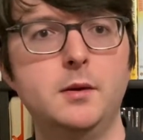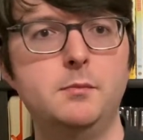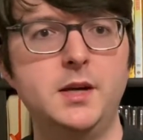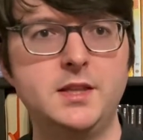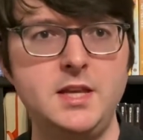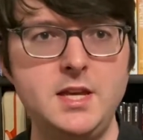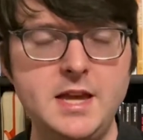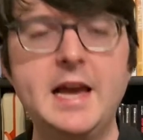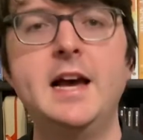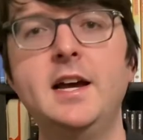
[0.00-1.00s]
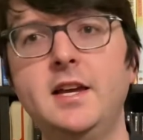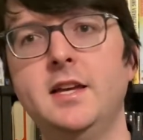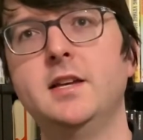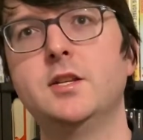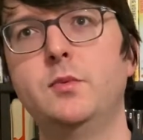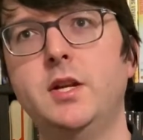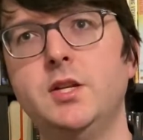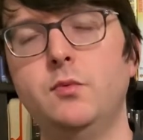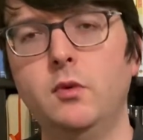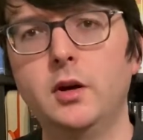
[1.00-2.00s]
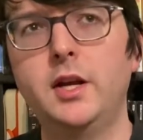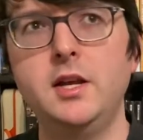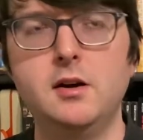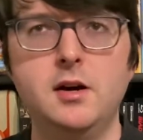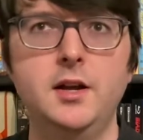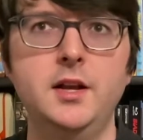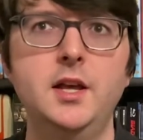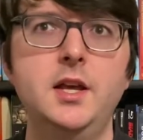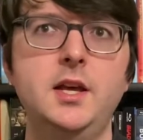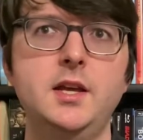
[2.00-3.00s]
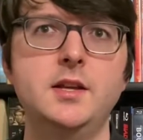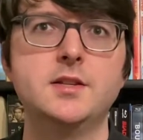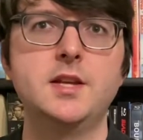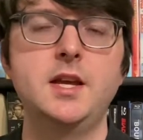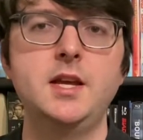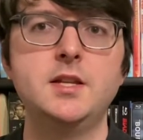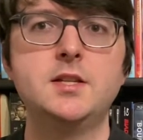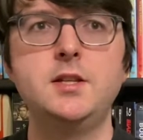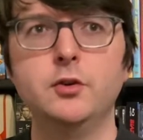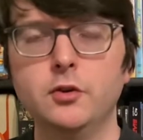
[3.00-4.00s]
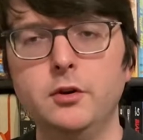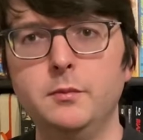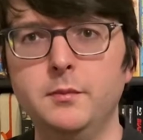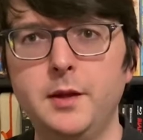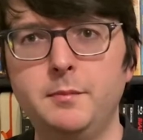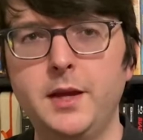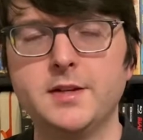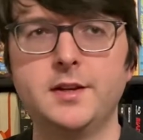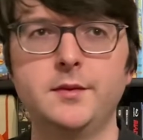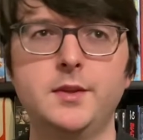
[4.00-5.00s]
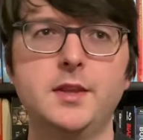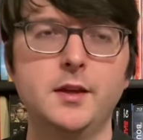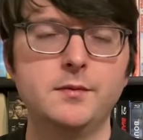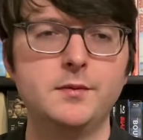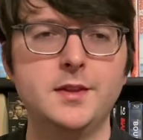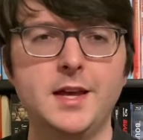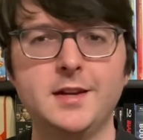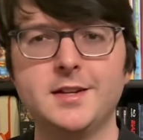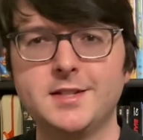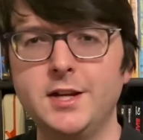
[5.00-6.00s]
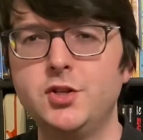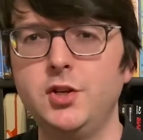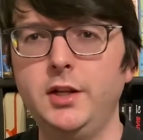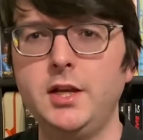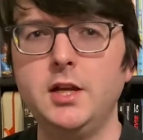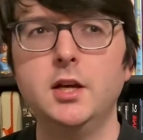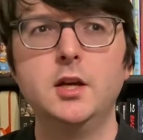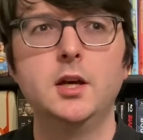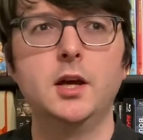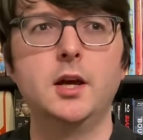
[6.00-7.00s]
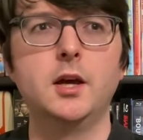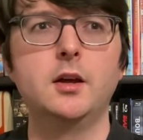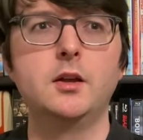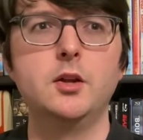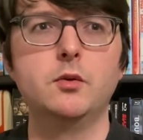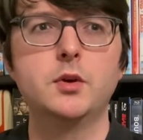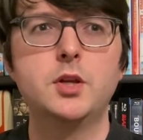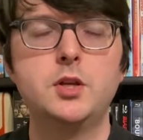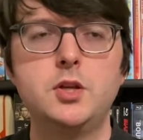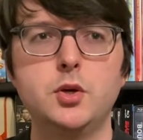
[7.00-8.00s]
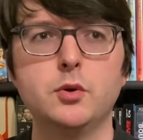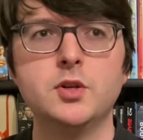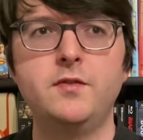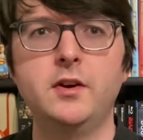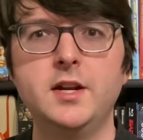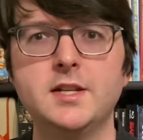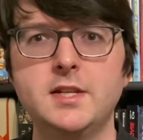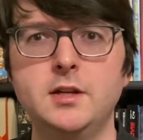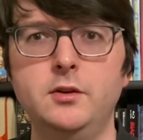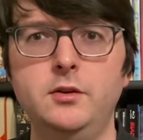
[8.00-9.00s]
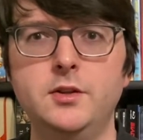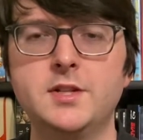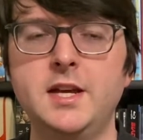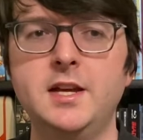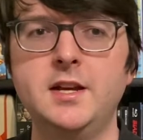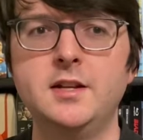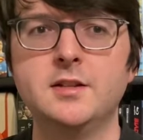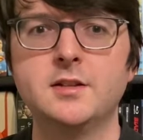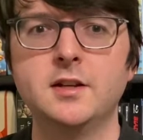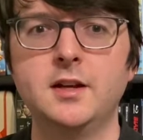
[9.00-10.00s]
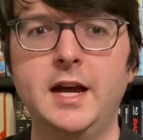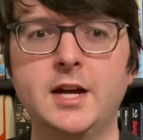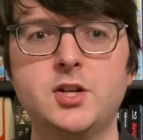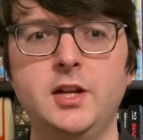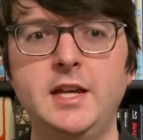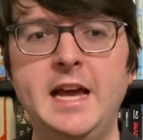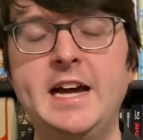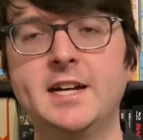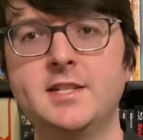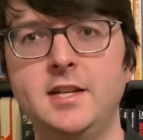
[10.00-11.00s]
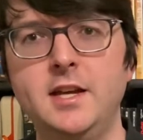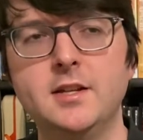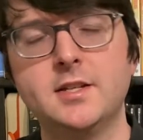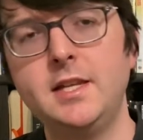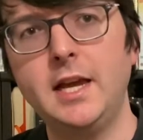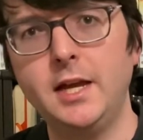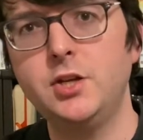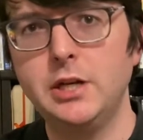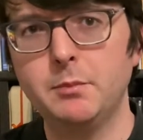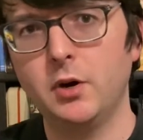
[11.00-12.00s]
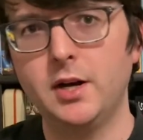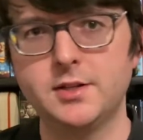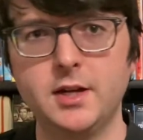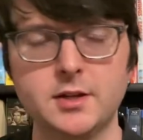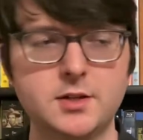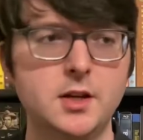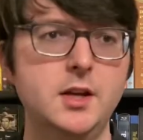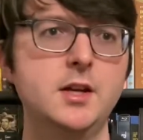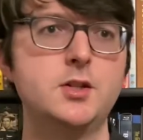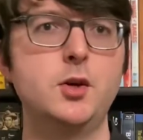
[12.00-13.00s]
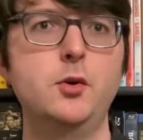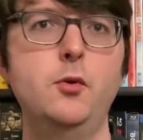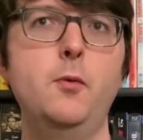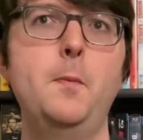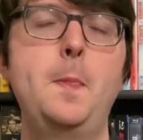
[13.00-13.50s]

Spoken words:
But the gag is what he's working on is a serum that essentially, cures various ills and actually acts against the aging process. So